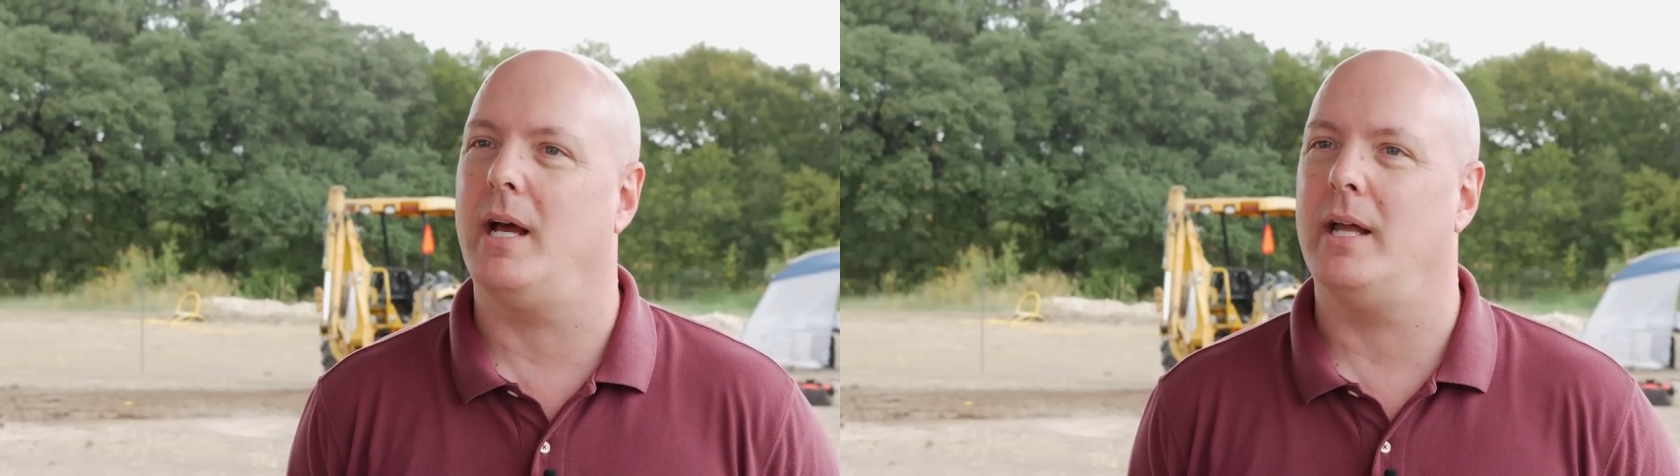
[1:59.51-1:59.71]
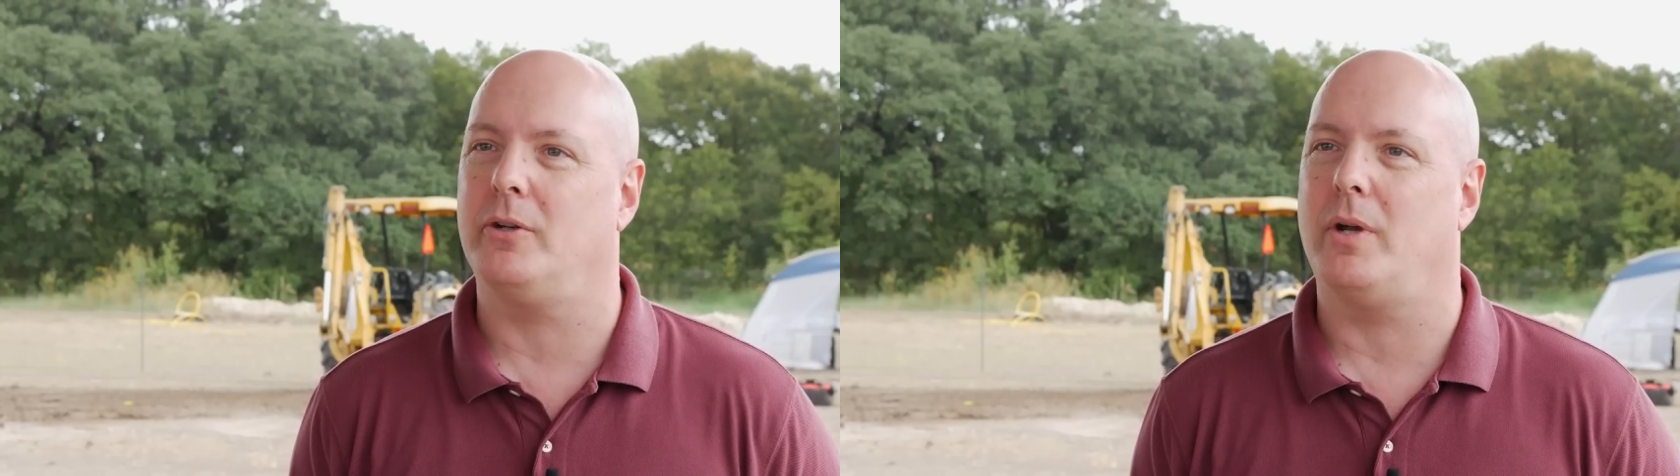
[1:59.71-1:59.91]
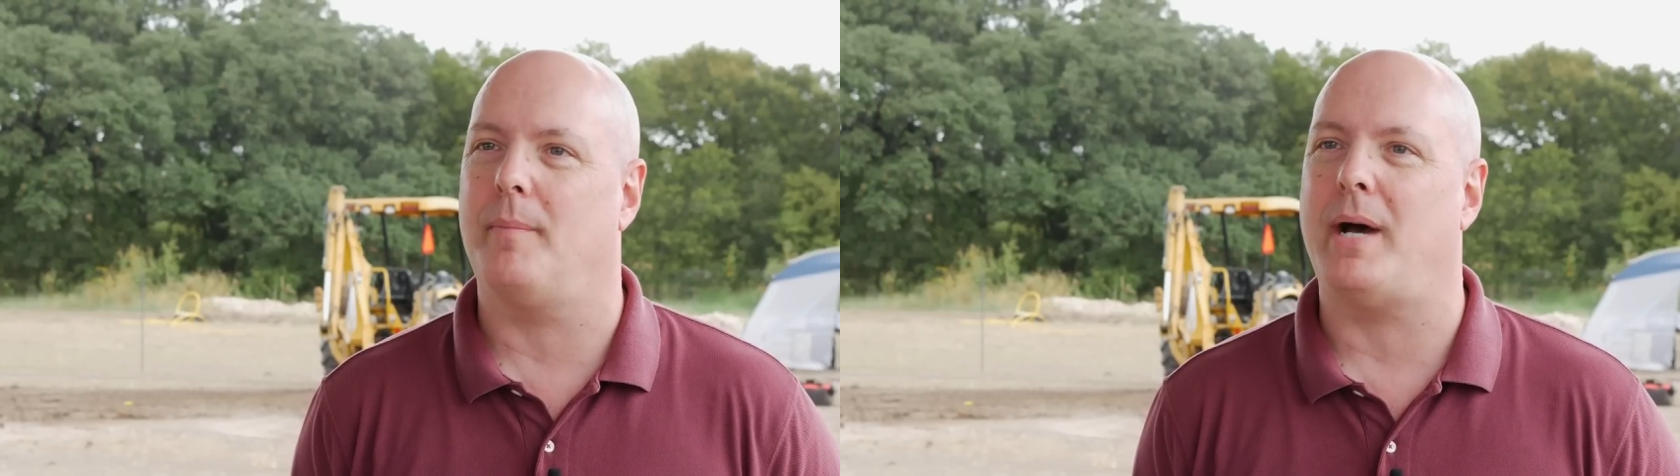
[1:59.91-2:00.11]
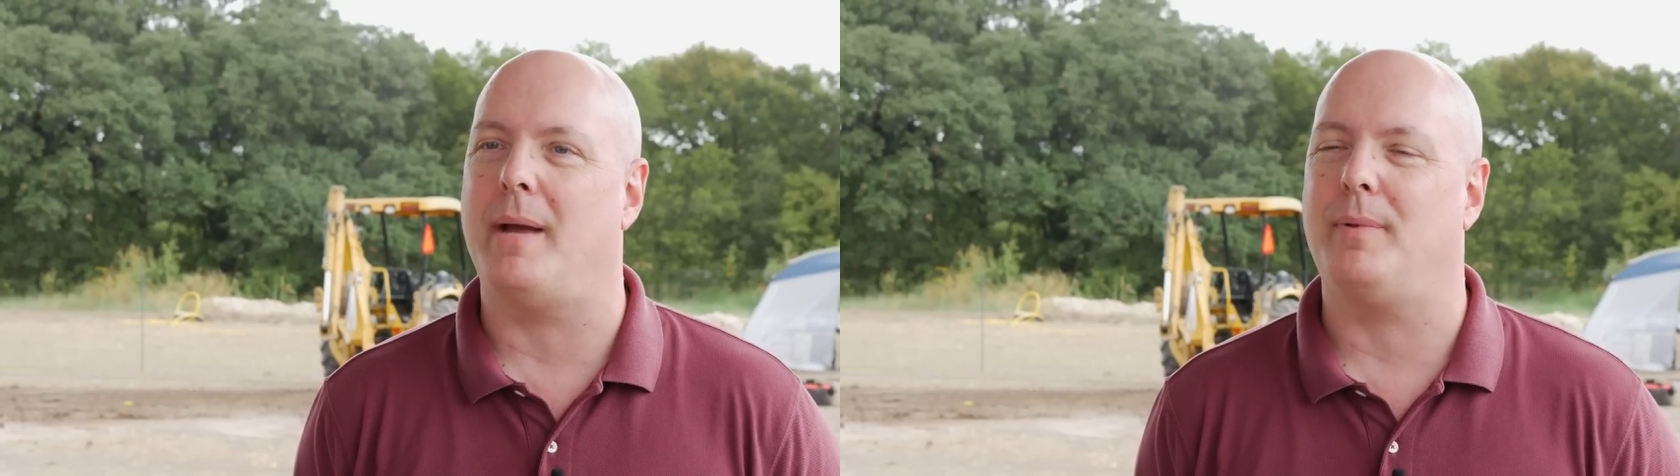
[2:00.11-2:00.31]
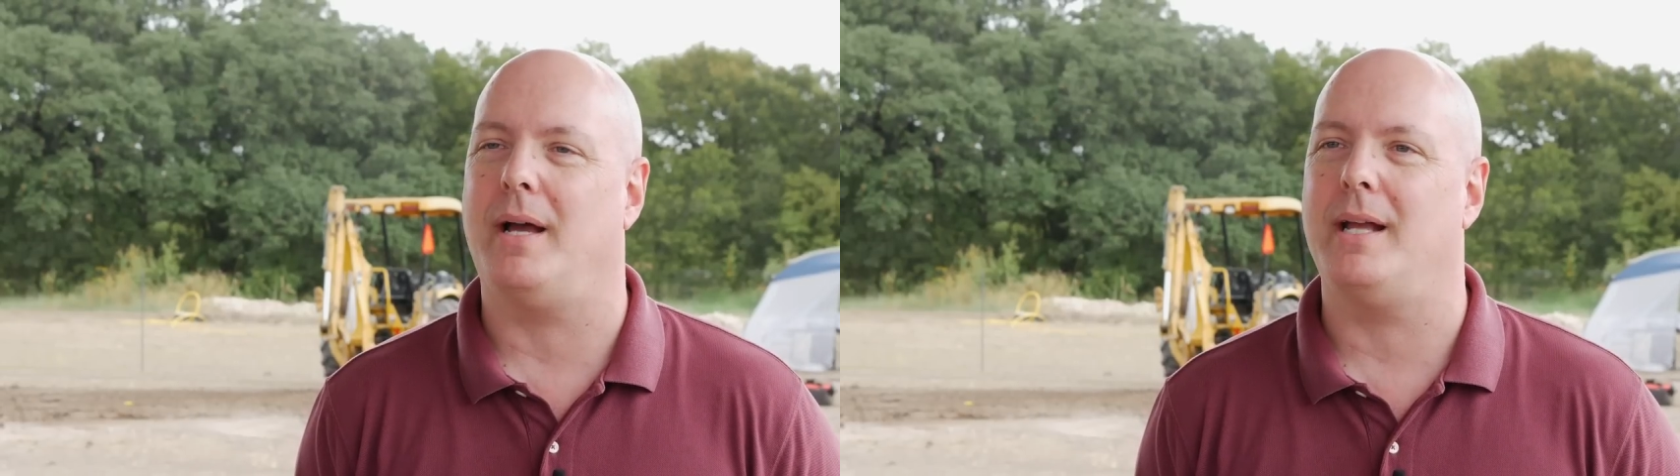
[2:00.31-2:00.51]
underground
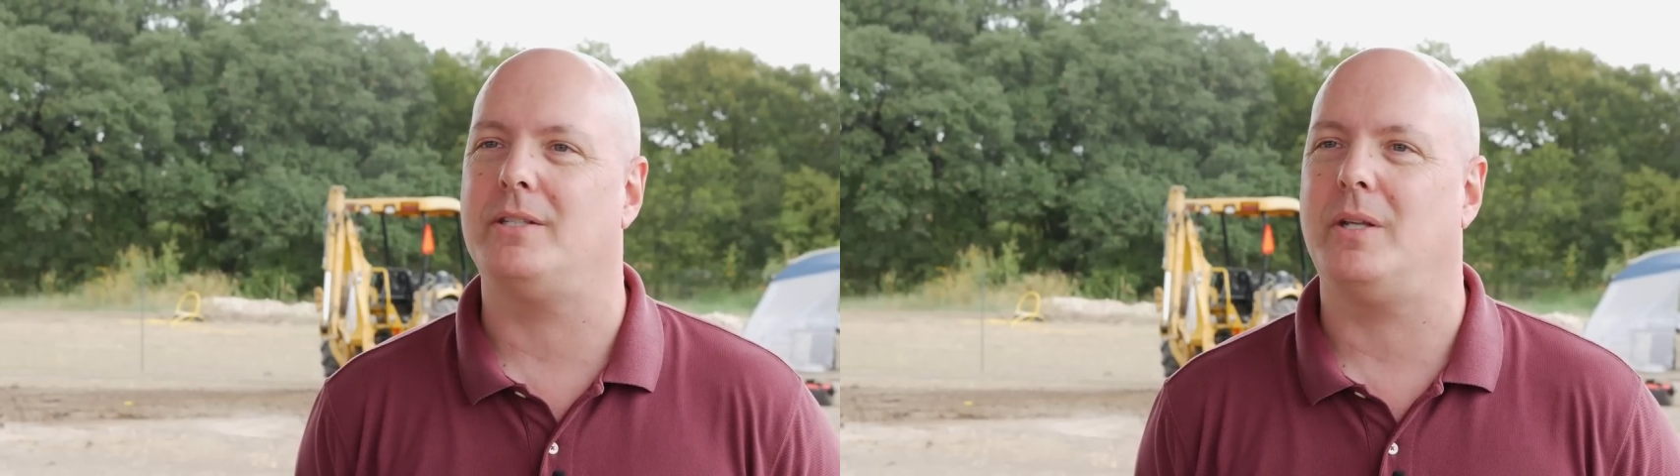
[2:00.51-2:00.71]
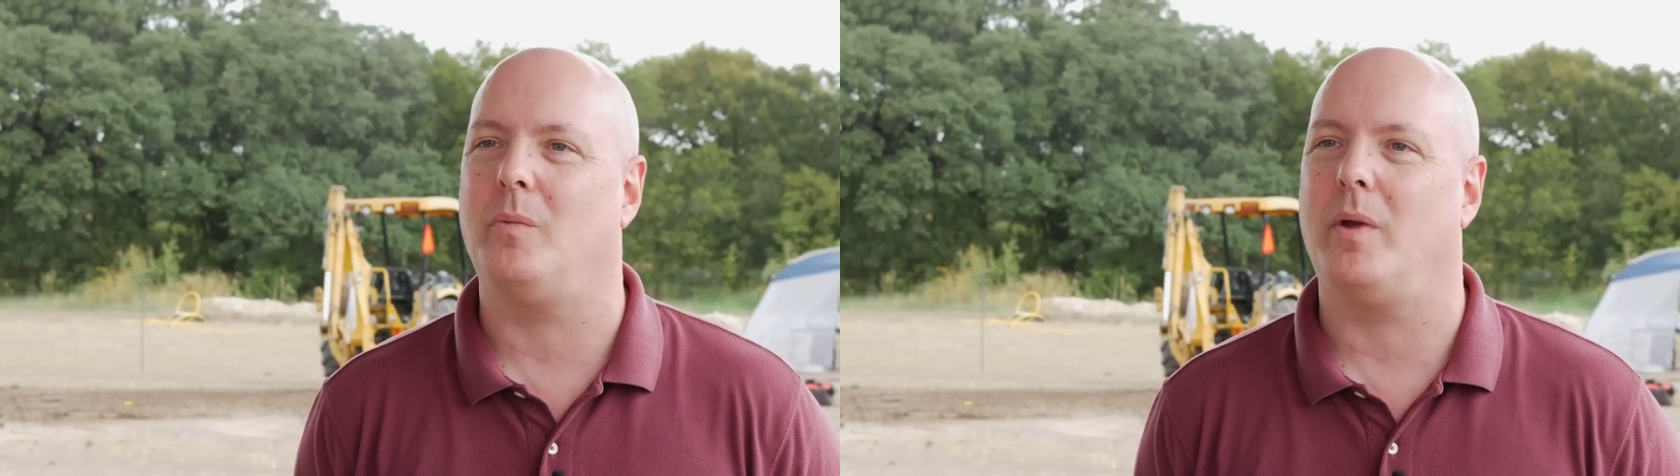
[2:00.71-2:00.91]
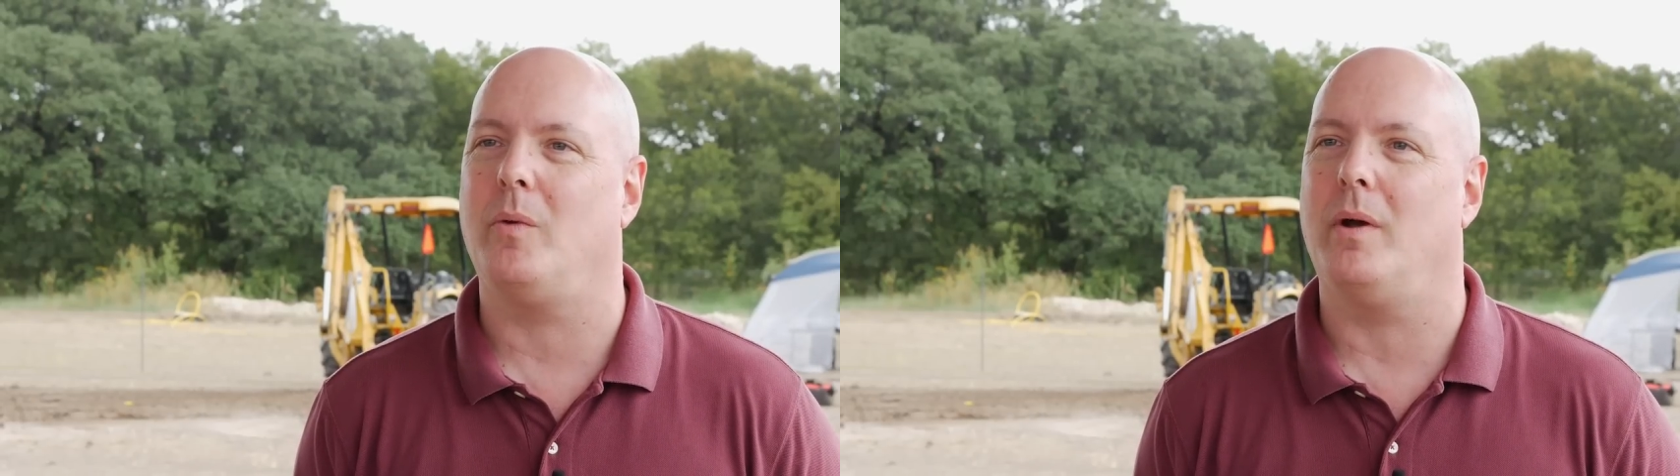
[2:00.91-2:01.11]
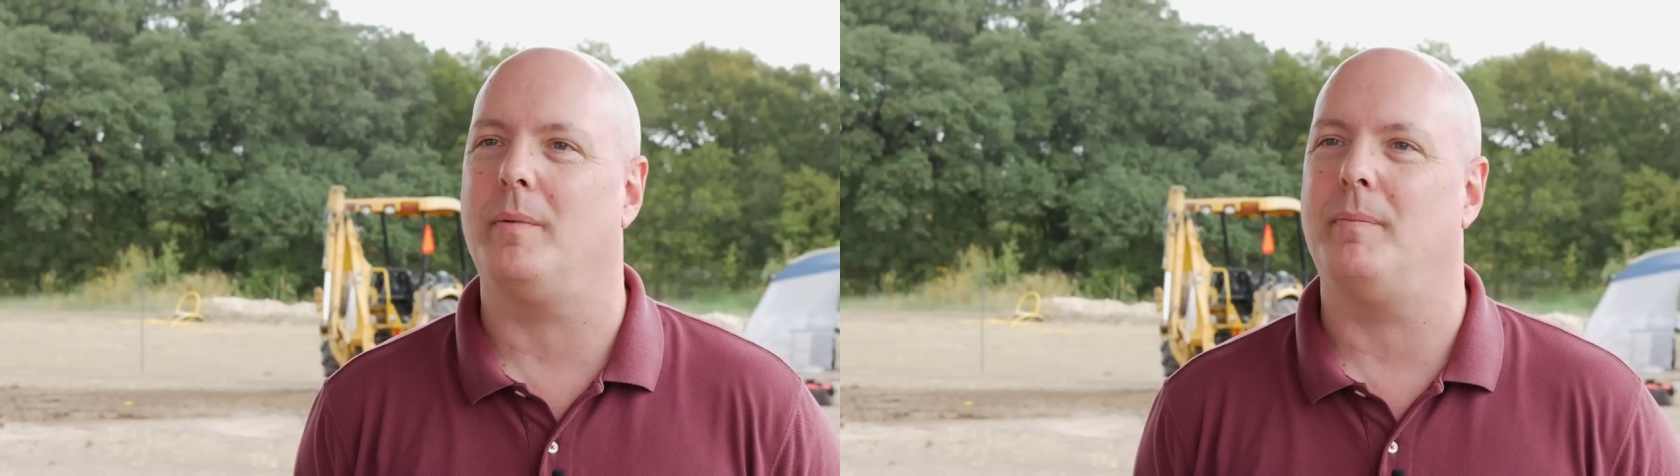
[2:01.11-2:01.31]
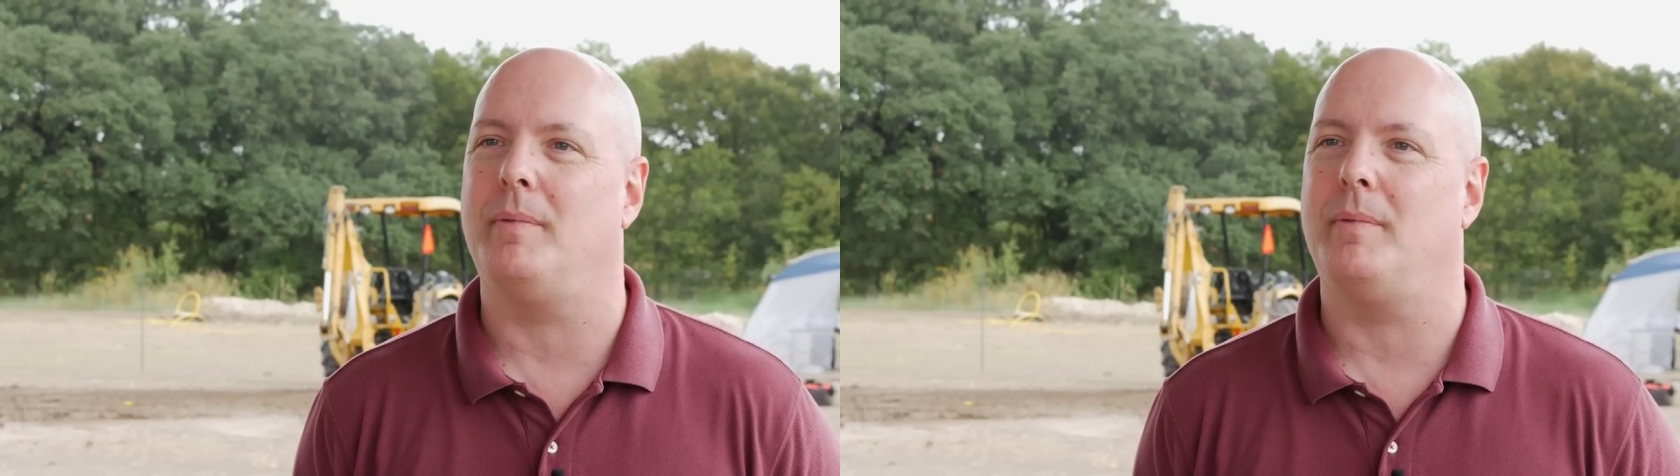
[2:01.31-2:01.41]
pipelines and we want